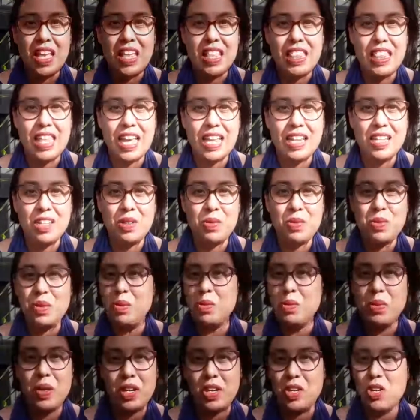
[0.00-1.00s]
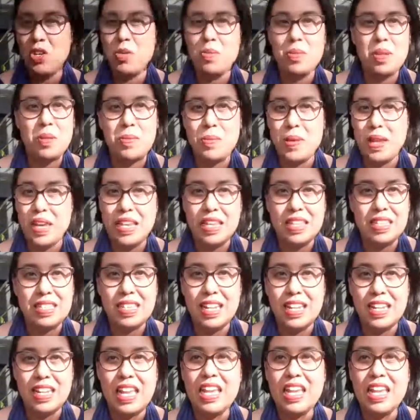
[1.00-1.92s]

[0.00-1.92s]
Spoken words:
that we're human beings. And